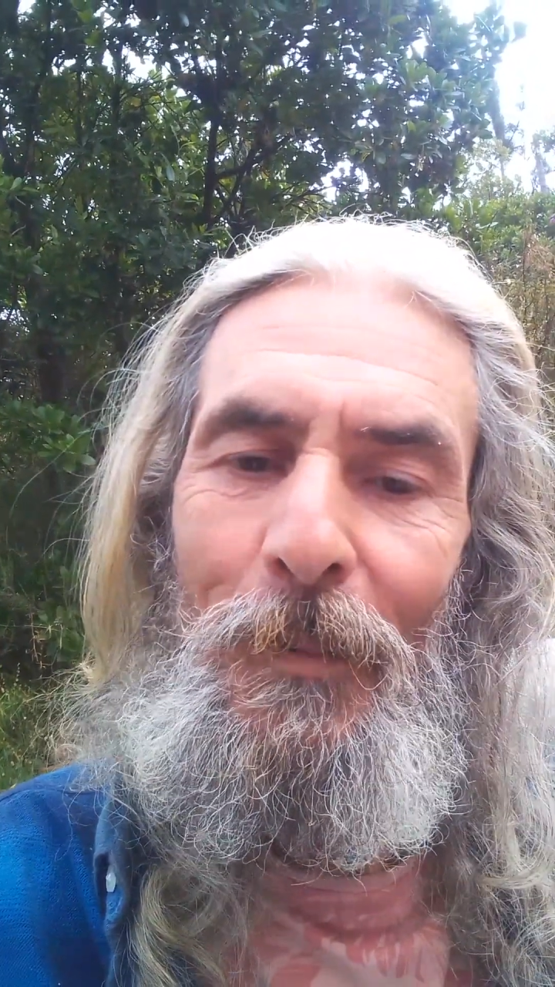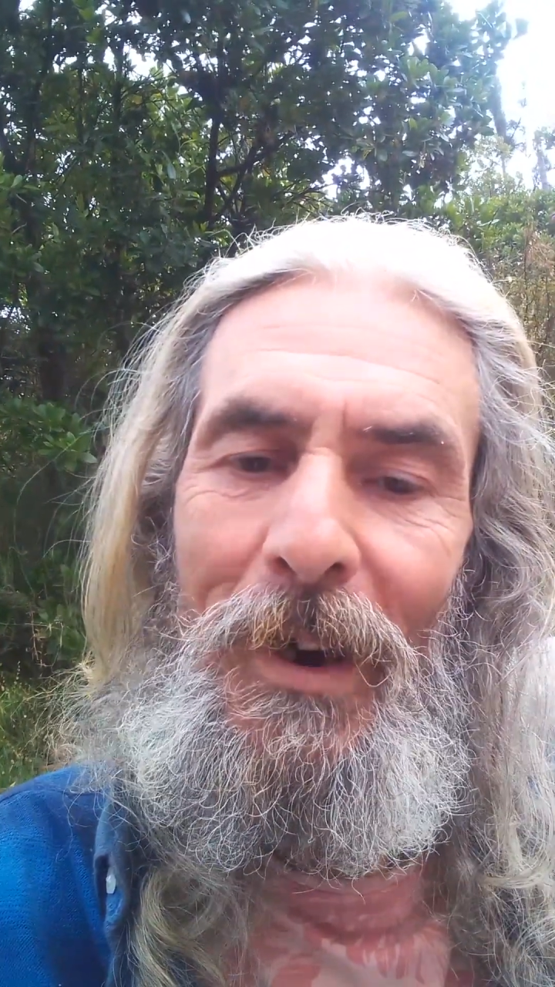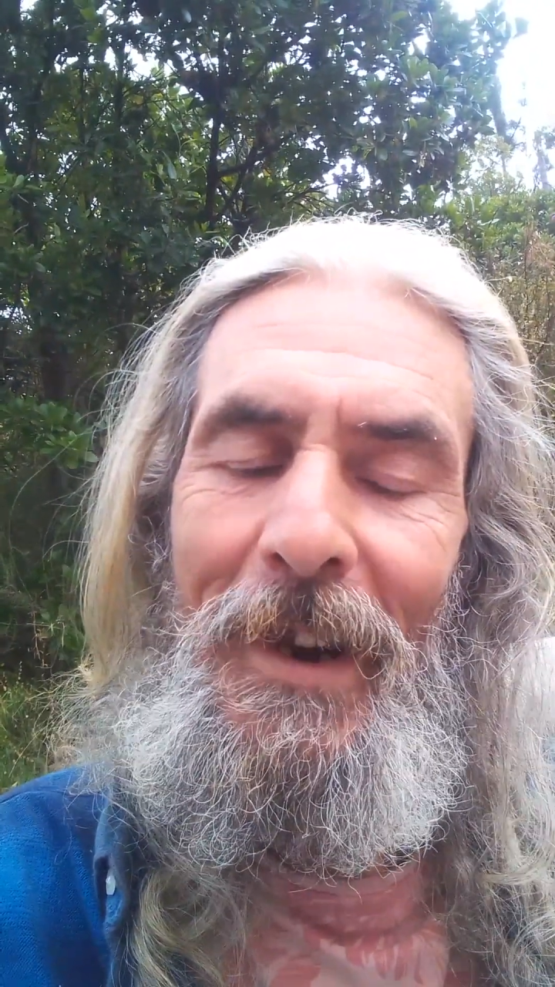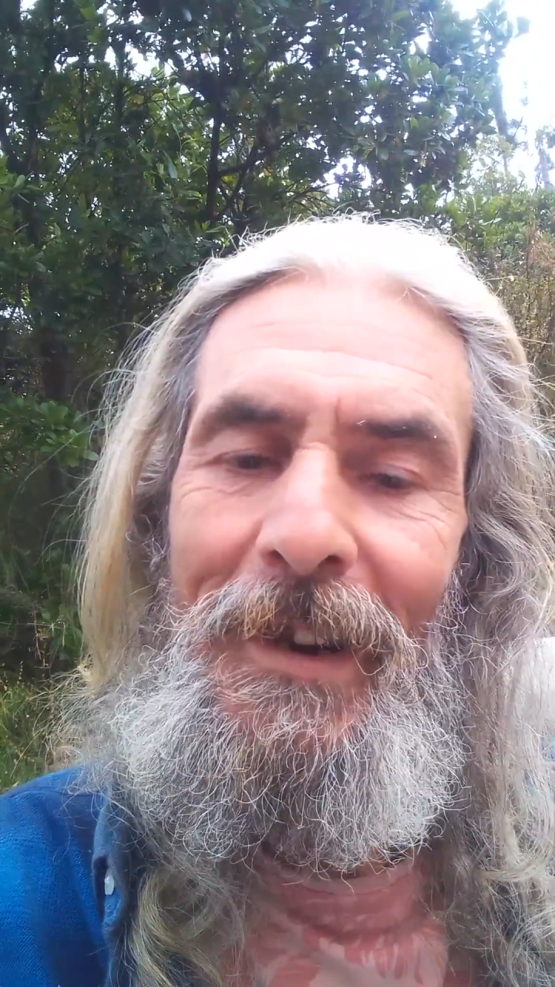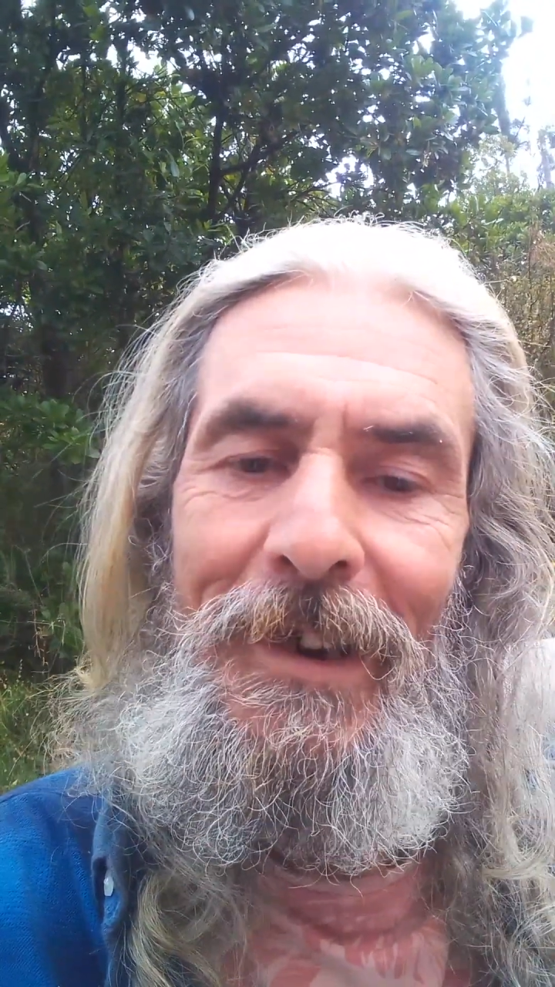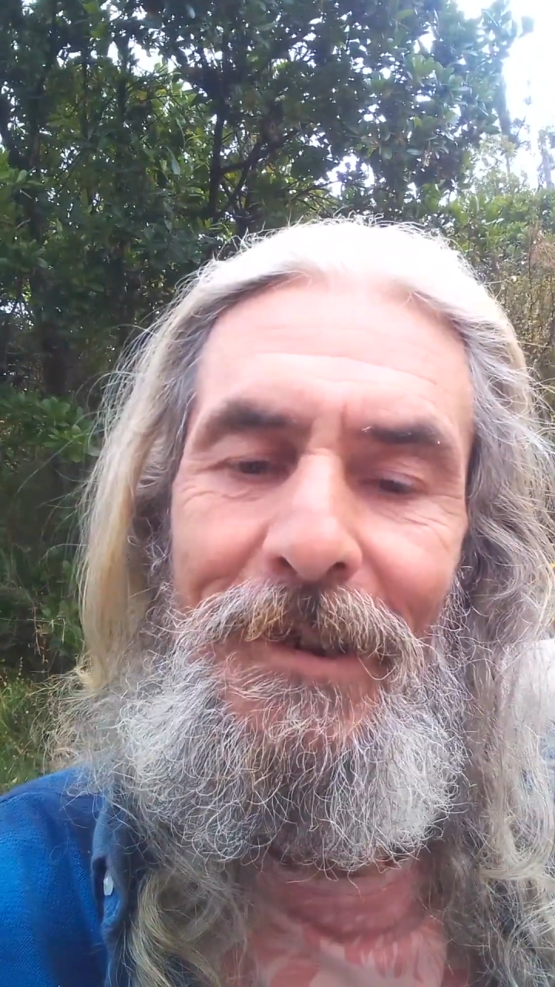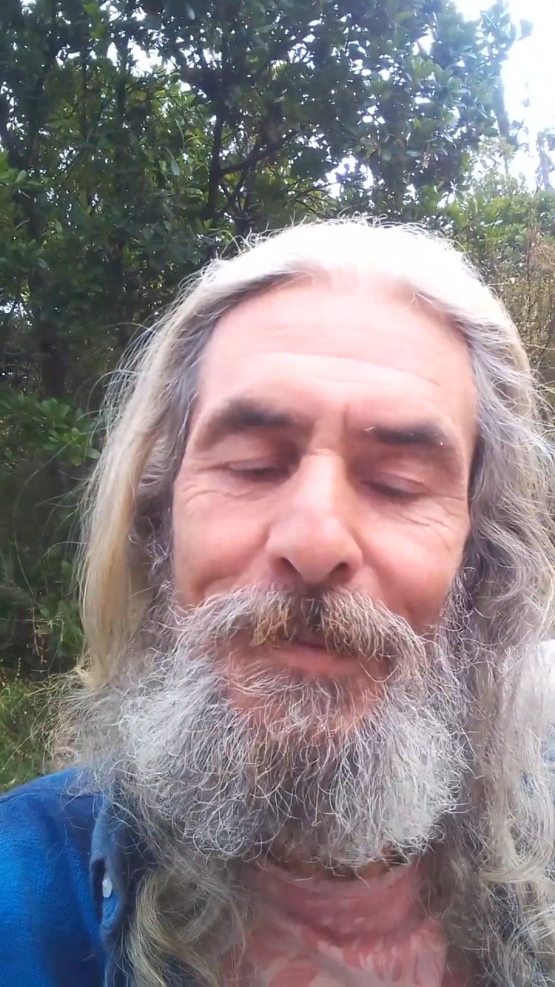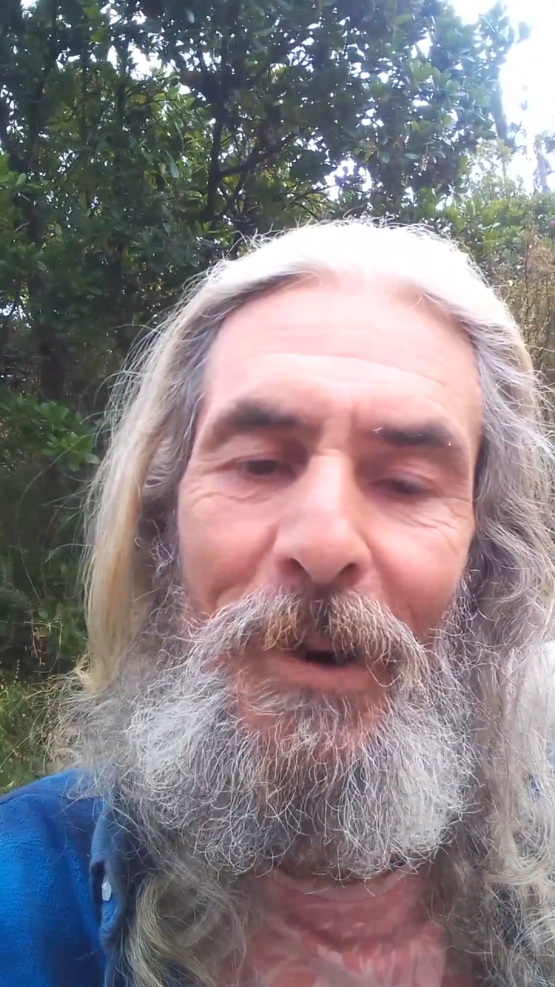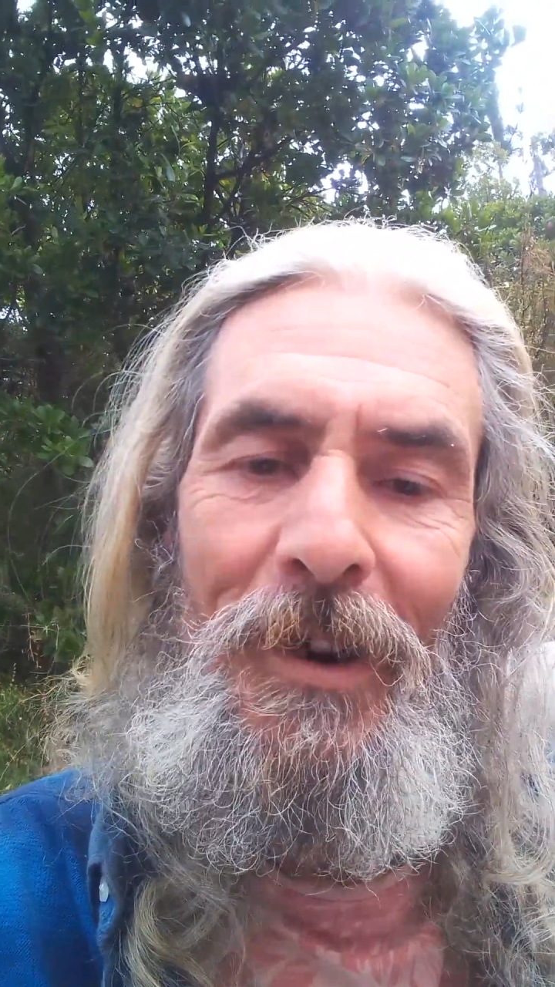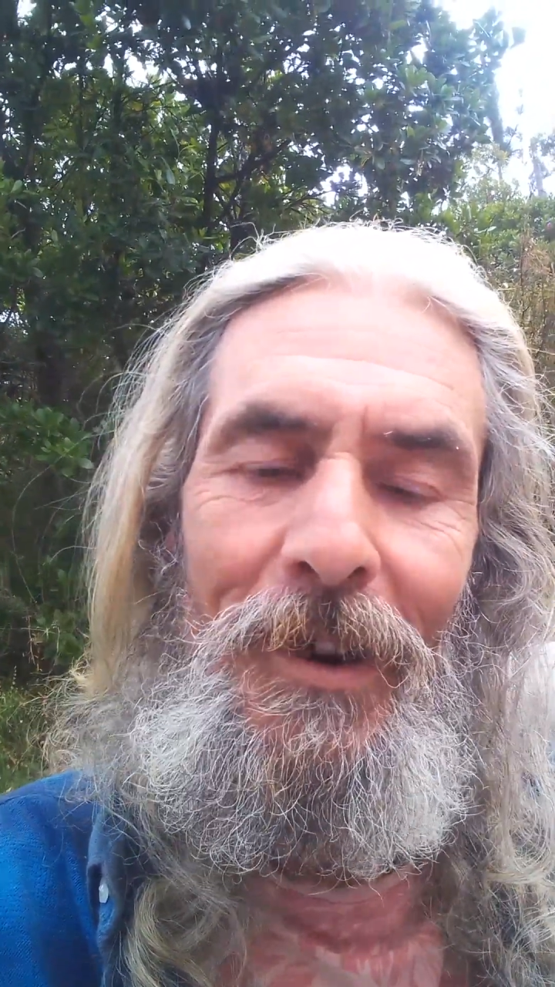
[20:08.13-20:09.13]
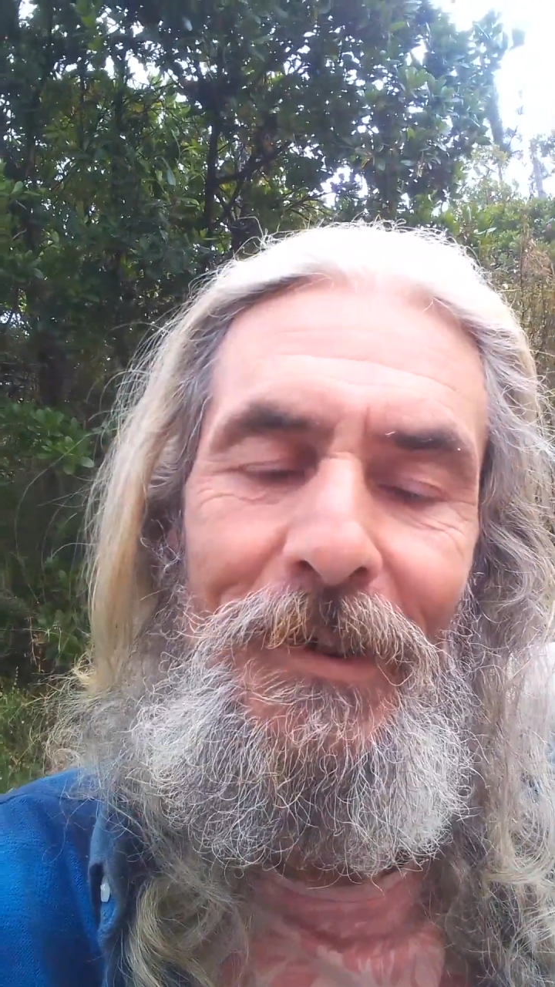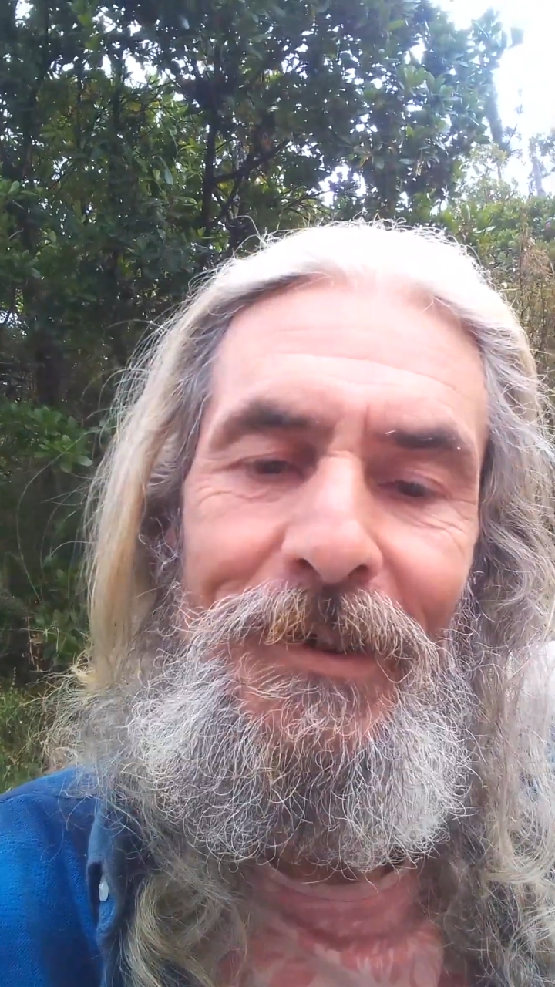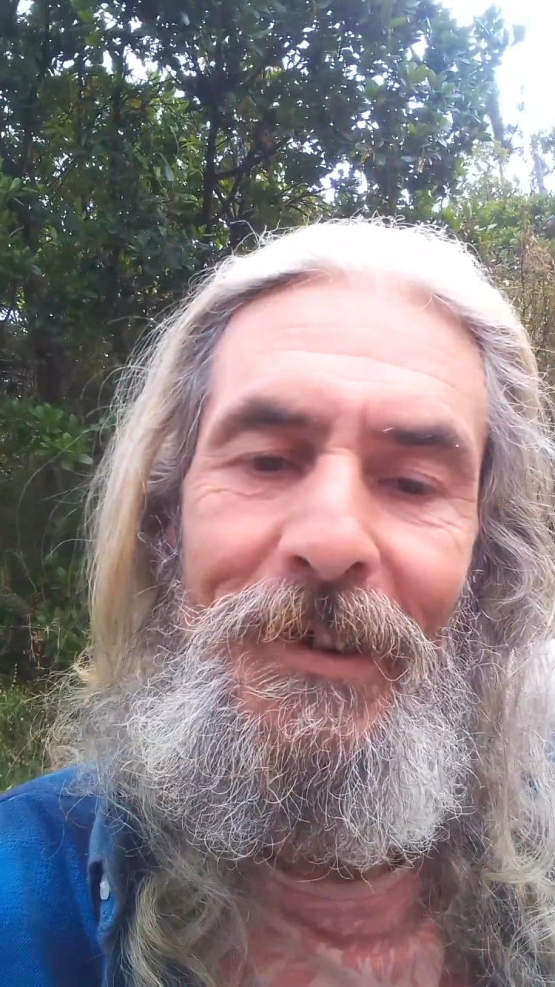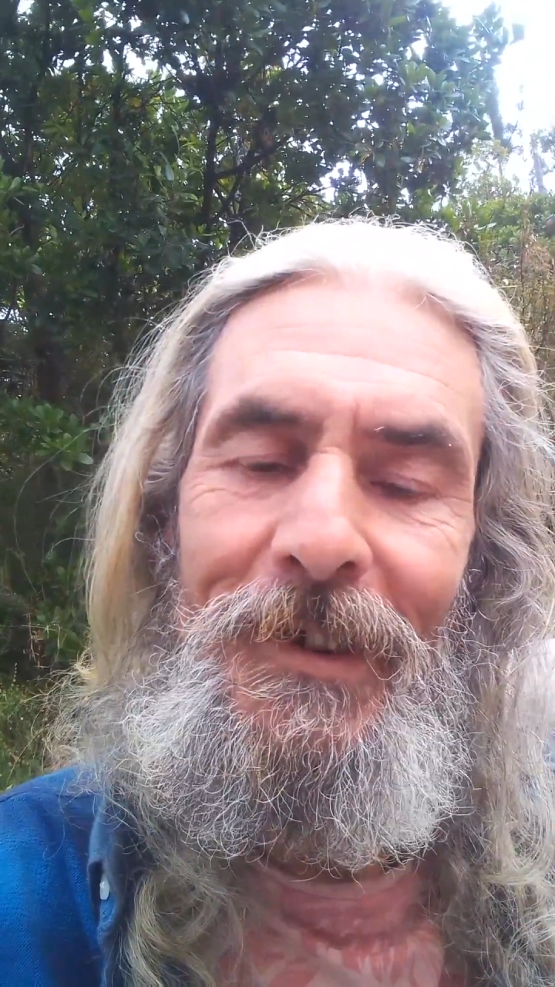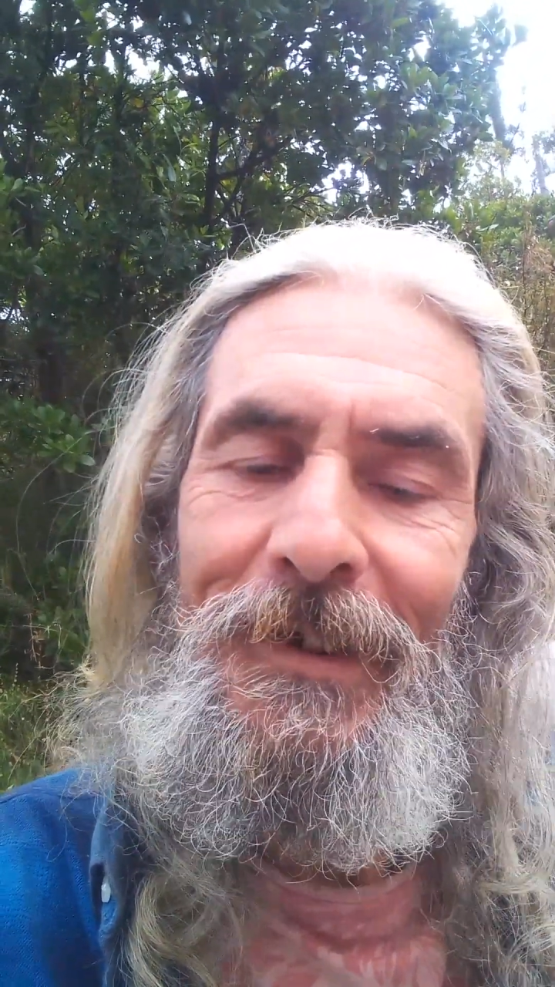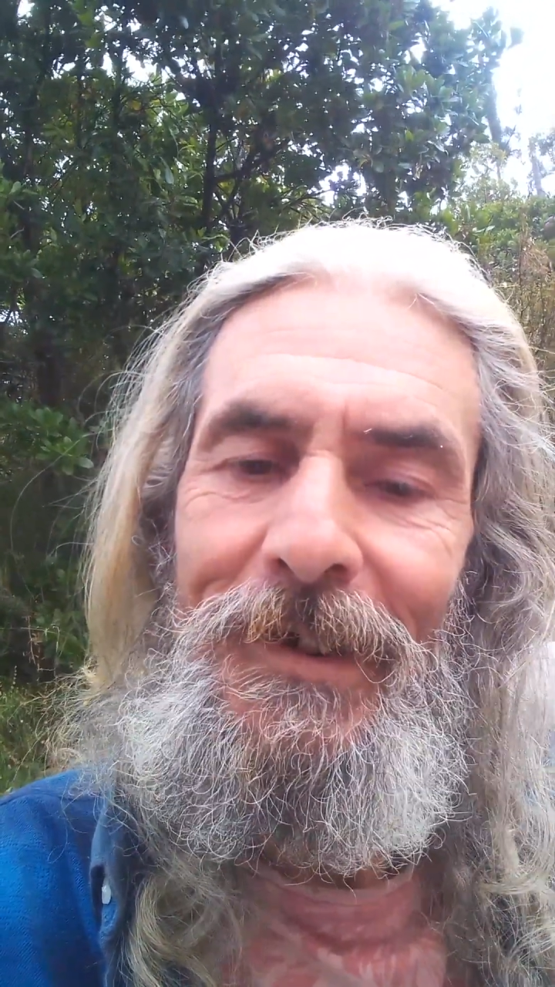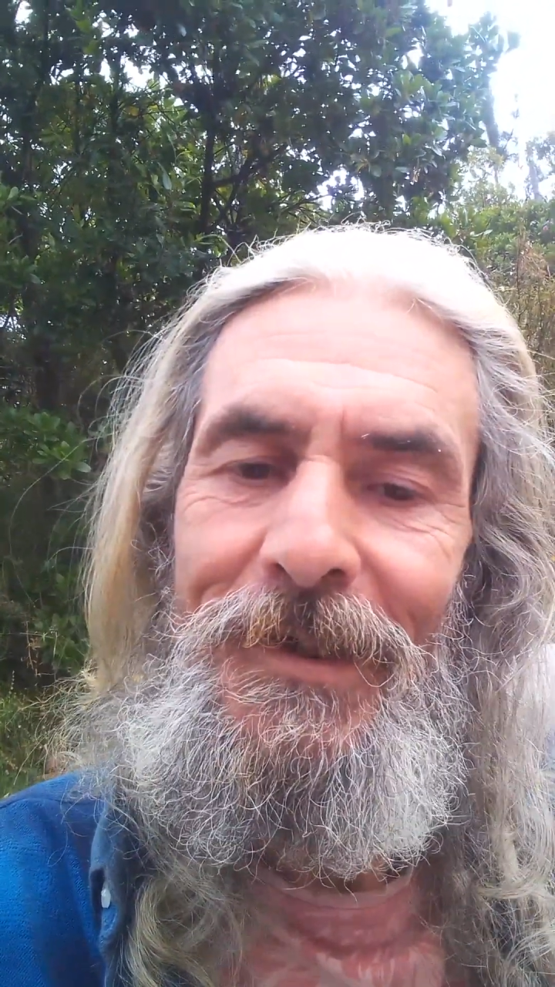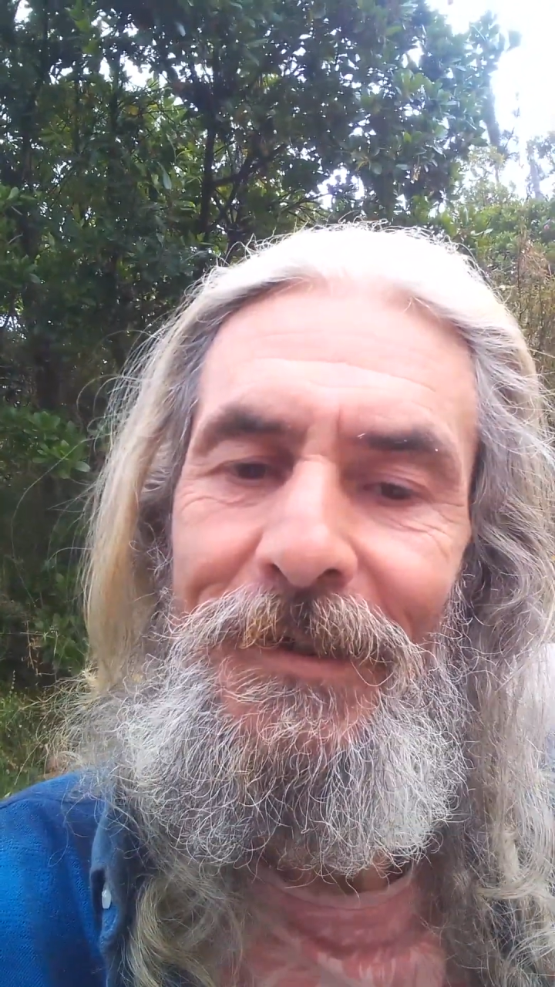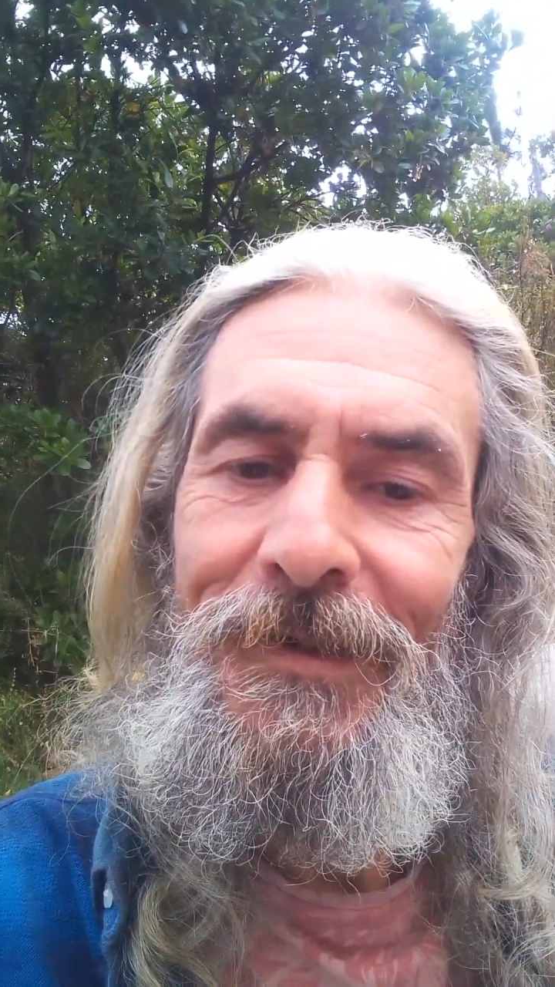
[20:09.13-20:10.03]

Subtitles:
playing each part in this